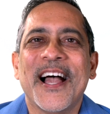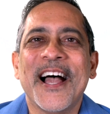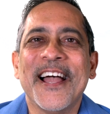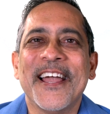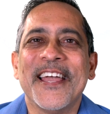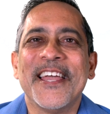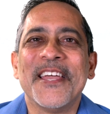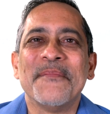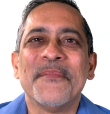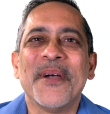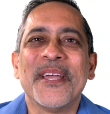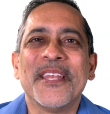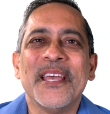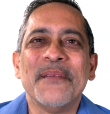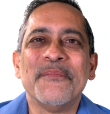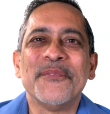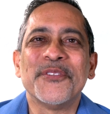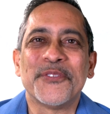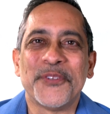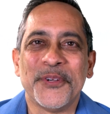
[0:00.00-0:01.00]
Hi, my
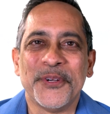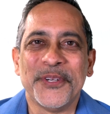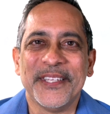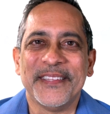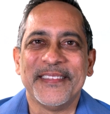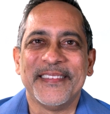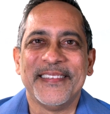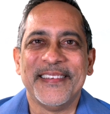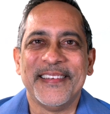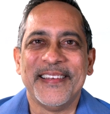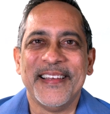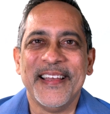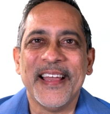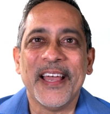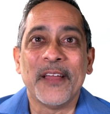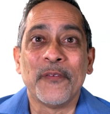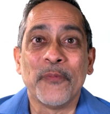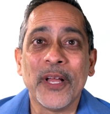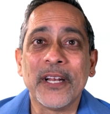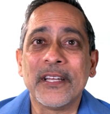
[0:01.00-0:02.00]
name is Rohit,
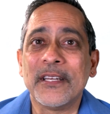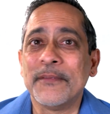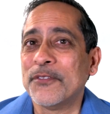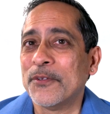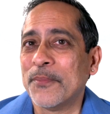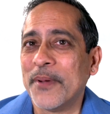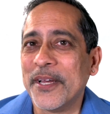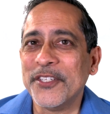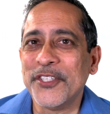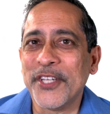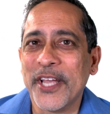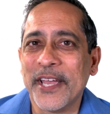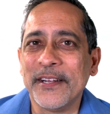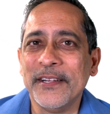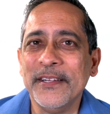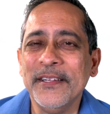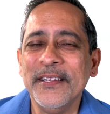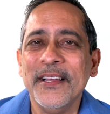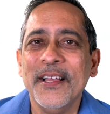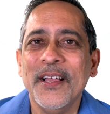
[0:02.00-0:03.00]
and welcome to my
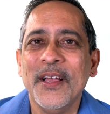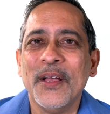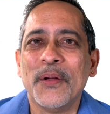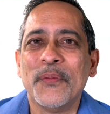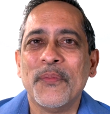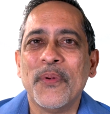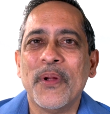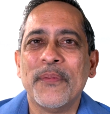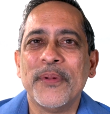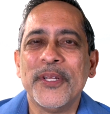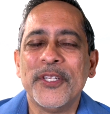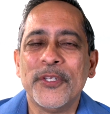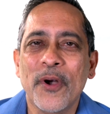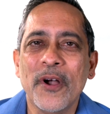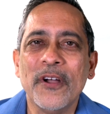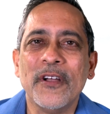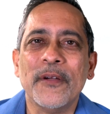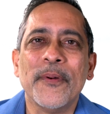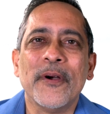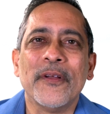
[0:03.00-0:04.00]
channel where we
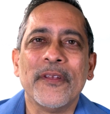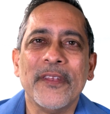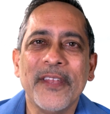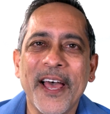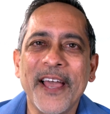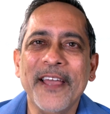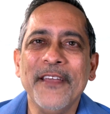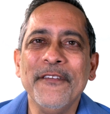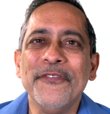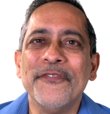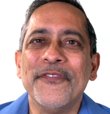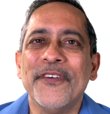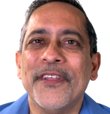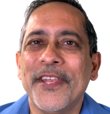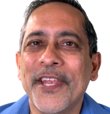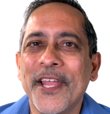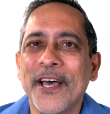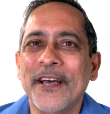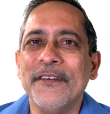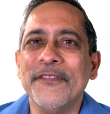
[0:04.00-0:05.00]
talk about life,
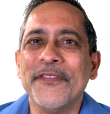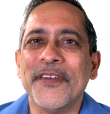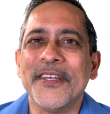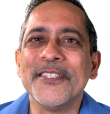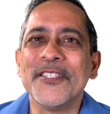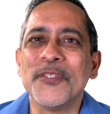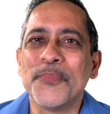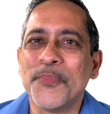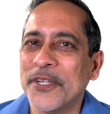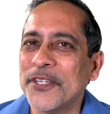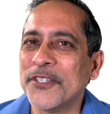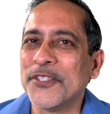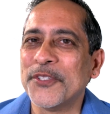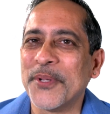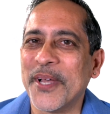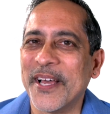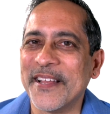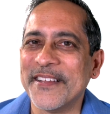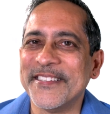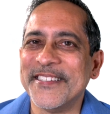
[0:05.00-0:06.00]
love, and
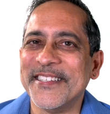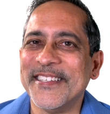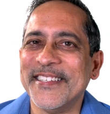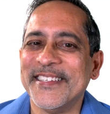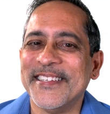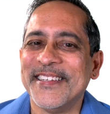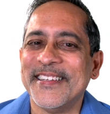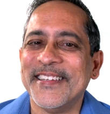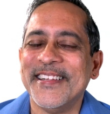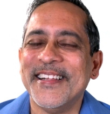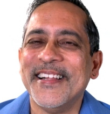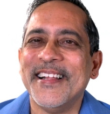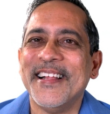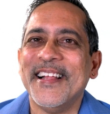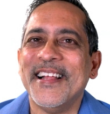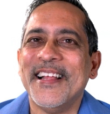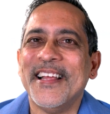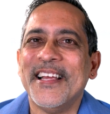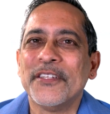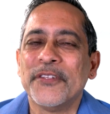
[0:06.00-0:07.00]
spirituality.
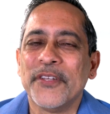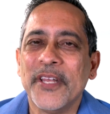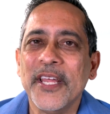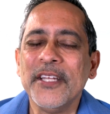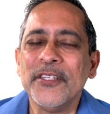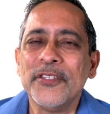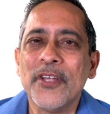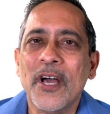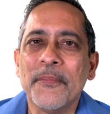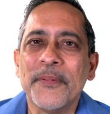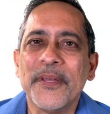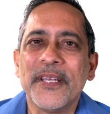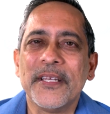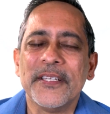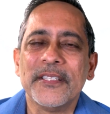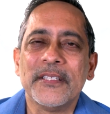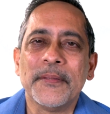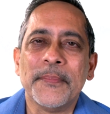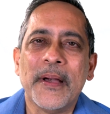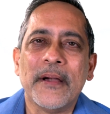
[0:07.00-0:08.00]
Today's topic
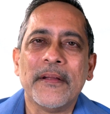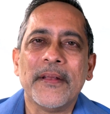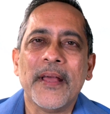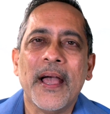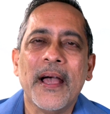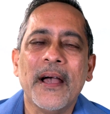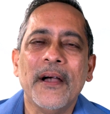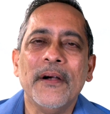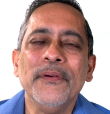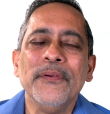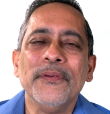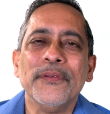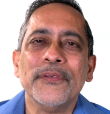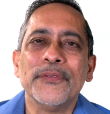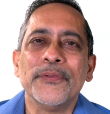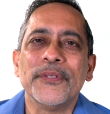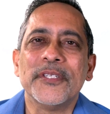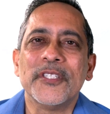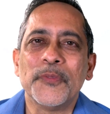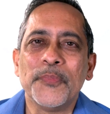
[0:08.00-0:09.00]
is about how
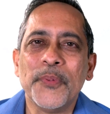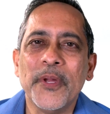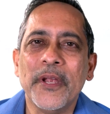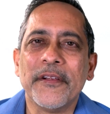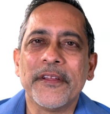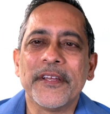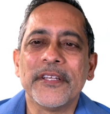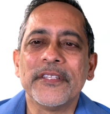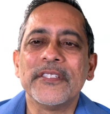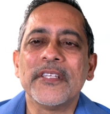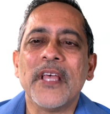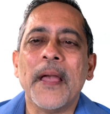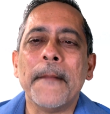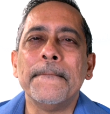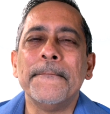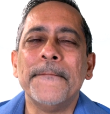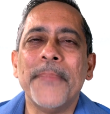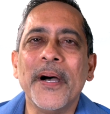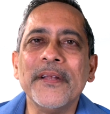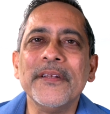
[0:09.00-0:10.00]
to experience
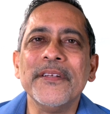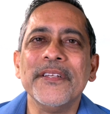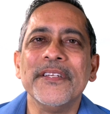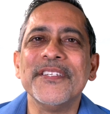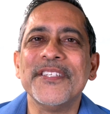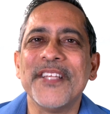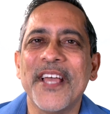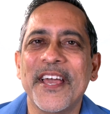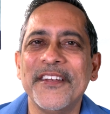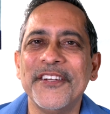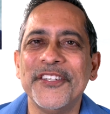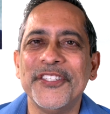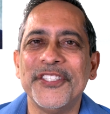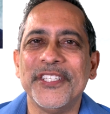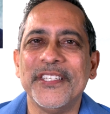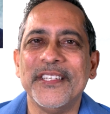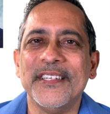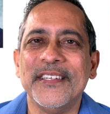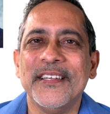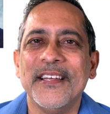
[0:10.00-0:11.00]
abundant
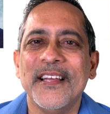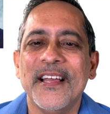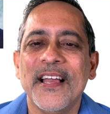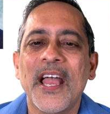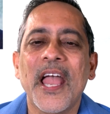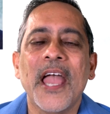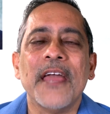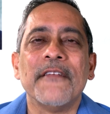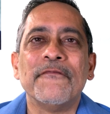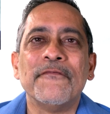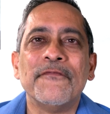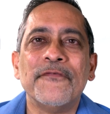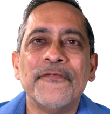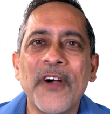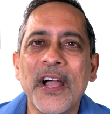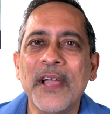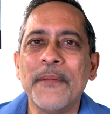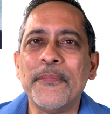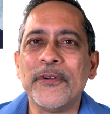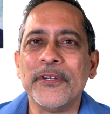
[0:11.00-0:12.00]
energy and
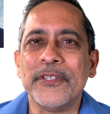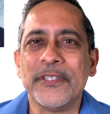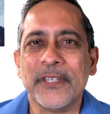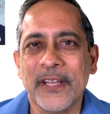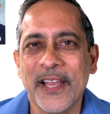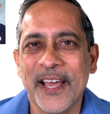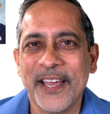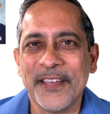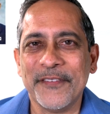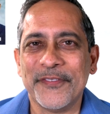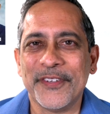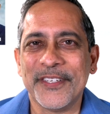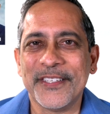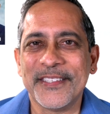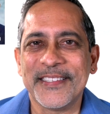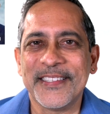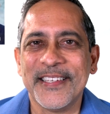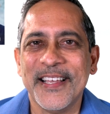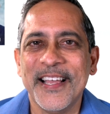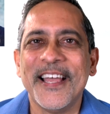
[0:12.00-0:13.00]
vibrant
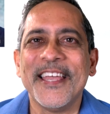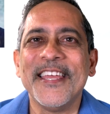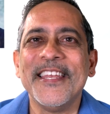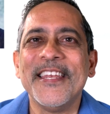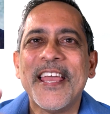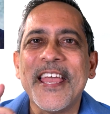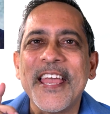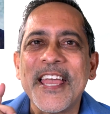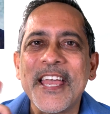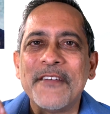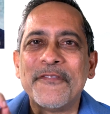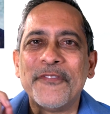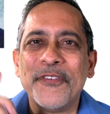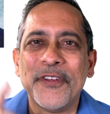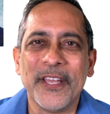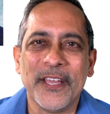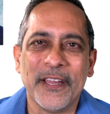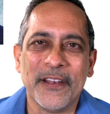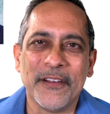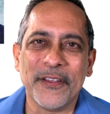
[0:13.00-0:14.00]
aliveness in
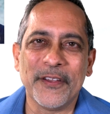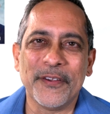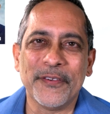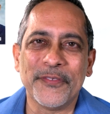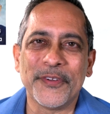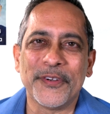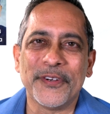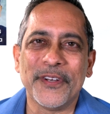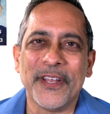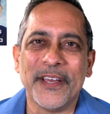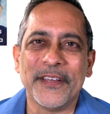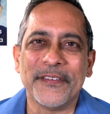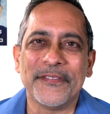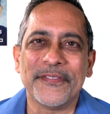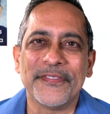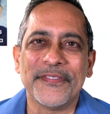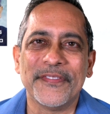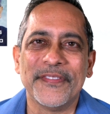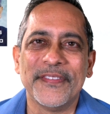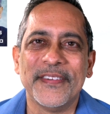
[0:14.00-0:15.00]
every area of your
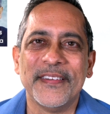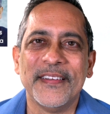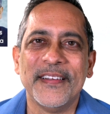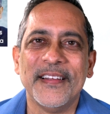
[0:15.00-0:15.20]
life.